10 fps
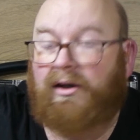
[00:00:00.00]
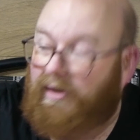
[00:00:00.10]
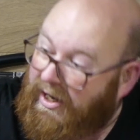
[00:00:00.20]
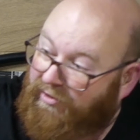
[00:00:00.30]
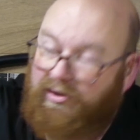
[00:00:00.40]

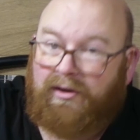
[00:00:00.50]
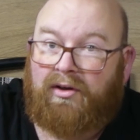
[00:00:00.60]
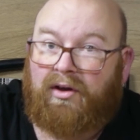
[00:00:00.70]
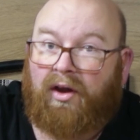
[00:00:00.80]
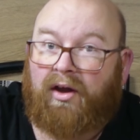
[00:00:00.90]
lighting
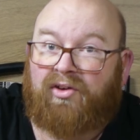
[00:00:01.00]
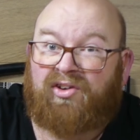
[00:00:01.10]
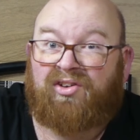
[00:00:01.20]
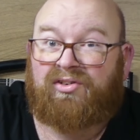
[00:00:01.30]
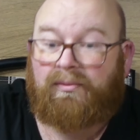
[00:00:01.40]

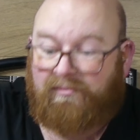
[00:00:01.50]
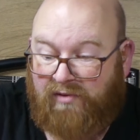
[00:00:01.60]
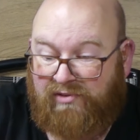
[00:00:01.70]
system that